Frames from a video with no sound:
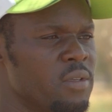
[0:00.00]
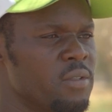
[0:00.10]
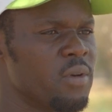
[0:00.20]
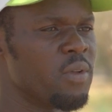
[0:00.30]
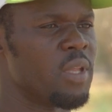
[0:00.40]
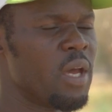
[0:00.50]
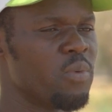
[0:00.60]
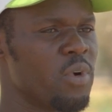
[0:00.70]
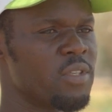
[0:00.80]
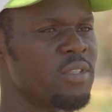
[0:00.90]
So
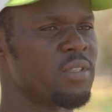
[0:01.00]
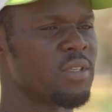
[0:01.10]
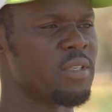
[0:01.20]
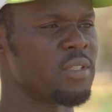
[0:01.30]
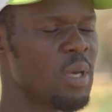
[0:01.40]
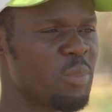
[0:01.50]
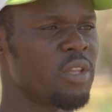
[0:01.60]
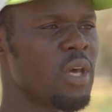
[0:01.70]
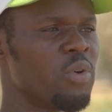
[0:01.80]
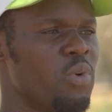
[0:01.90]
that was
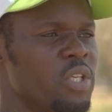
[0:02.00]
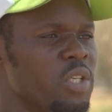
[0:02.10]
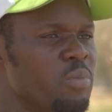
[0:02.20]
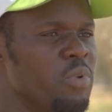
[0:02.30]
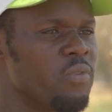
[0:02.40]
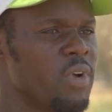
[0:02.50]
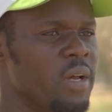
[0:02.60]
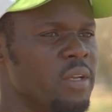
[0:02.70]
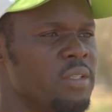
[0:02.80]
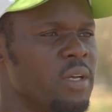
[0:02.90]
something that we wanted to prove,
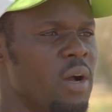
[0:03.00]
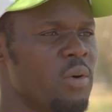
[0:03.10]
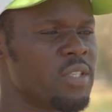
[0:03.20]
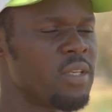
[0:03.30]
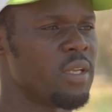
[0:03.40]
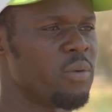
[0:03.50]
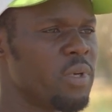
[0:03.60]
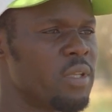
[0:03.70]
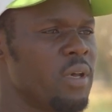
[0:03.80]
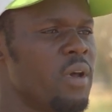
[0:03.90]
and our study
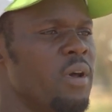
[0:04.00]
with